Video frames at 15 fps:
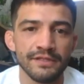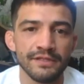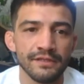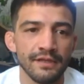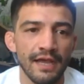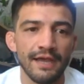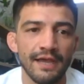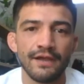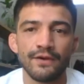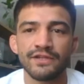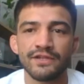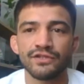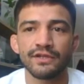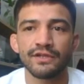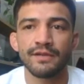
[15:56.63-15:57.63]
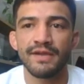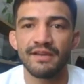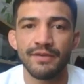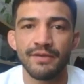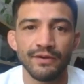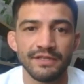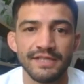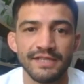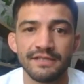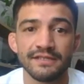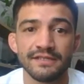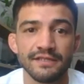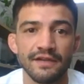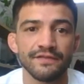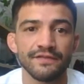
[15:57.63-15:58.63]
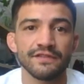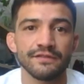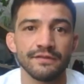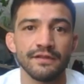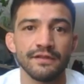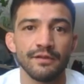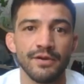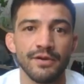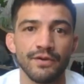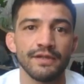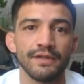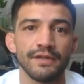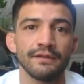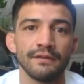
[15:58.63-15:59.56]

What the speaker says: I always look at my opponents as the toughest opponent